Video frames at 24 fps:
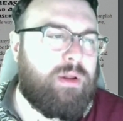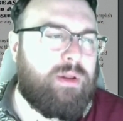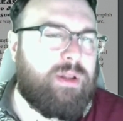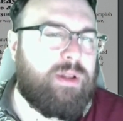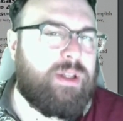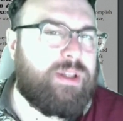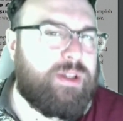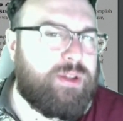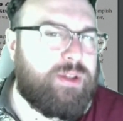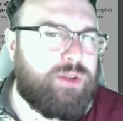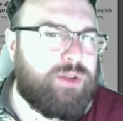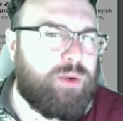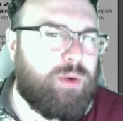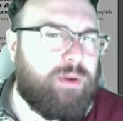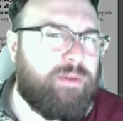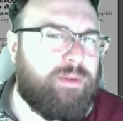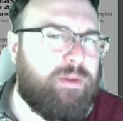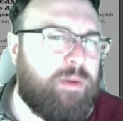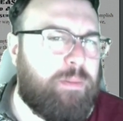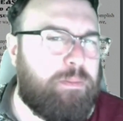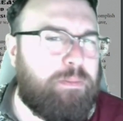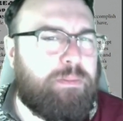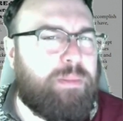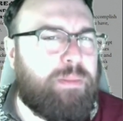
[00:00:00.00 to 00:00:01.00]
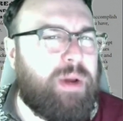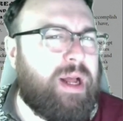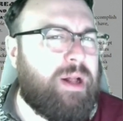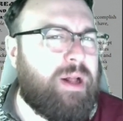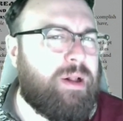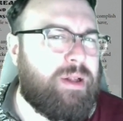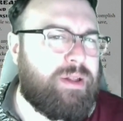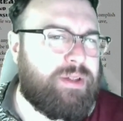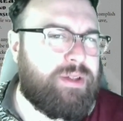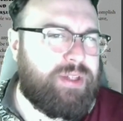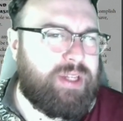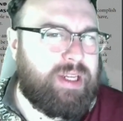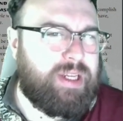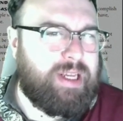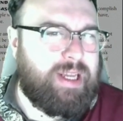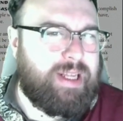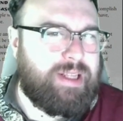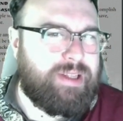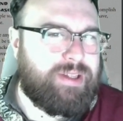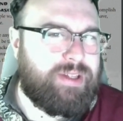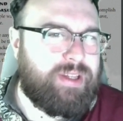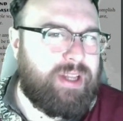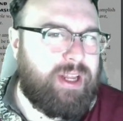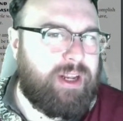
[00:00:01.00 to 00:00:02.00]
This is sort of a balancing
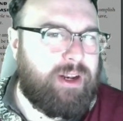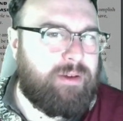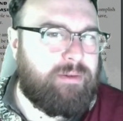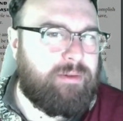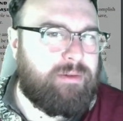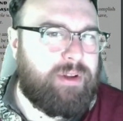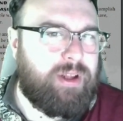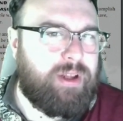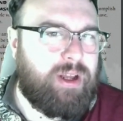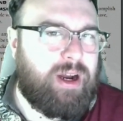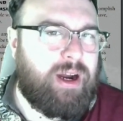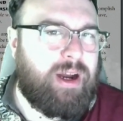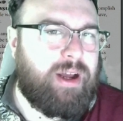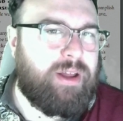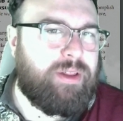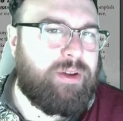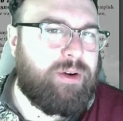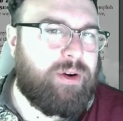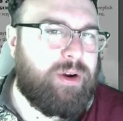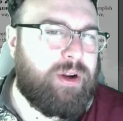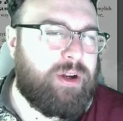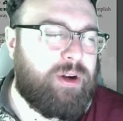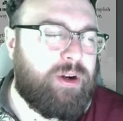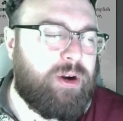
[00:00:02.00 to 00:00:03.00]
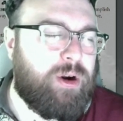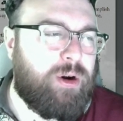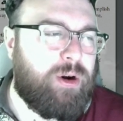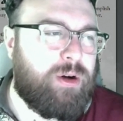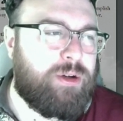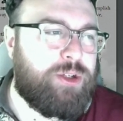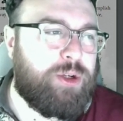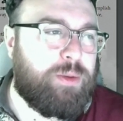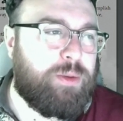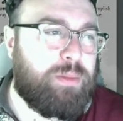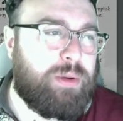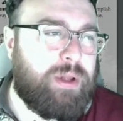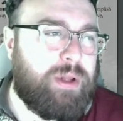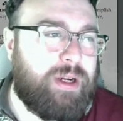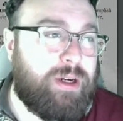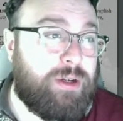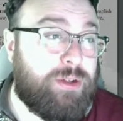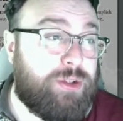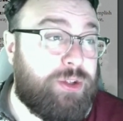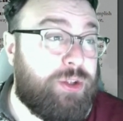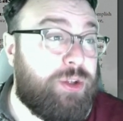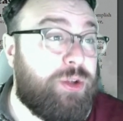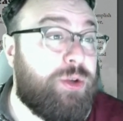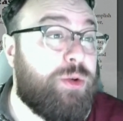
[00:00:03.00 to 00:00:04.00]
incentive to either encourage your
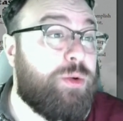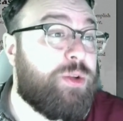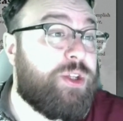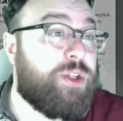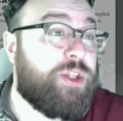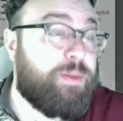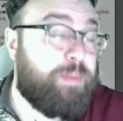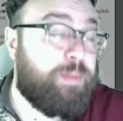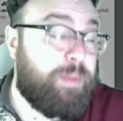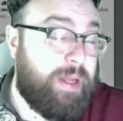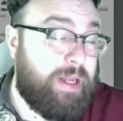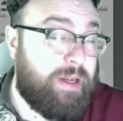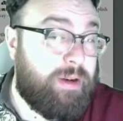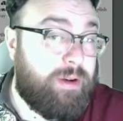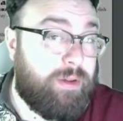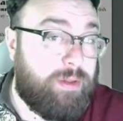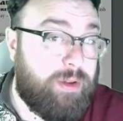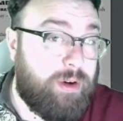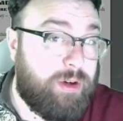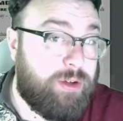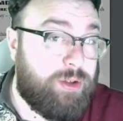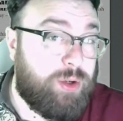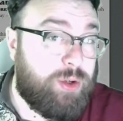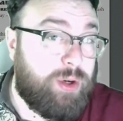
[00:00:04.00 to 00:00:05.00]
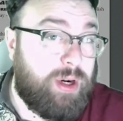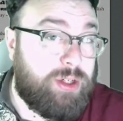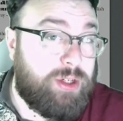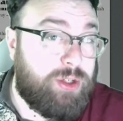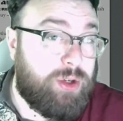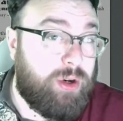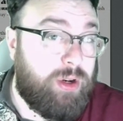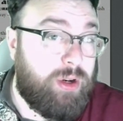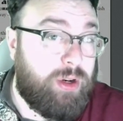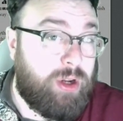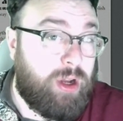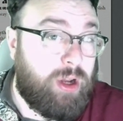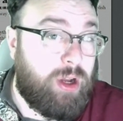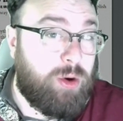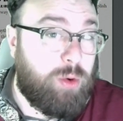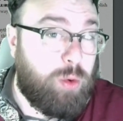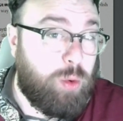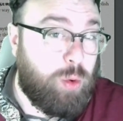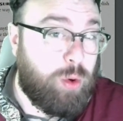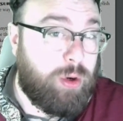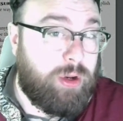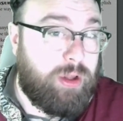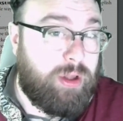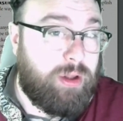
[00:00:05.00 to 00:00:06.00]
players to spend their treasure and not
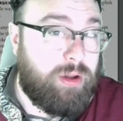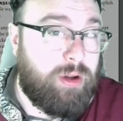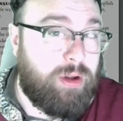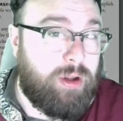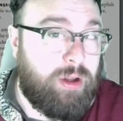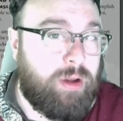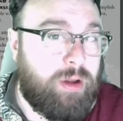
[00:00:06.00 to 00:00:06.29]
hoard it,